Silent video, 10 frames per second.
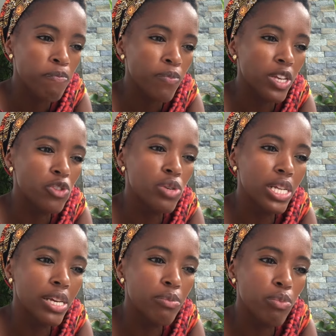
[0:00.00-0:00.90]
It's
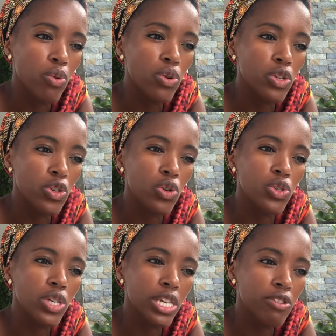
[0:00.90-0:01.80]
really important to also
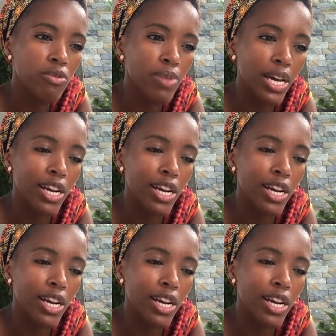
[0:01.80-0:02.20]
give him that